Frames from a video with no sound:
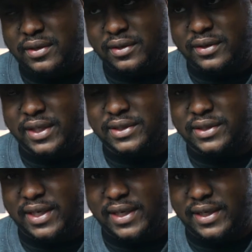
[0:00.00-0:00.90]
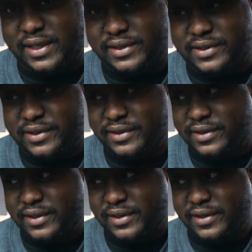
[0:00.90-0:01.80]
and things of that nature.
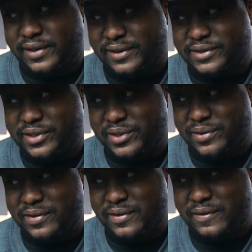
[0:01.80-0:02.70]
So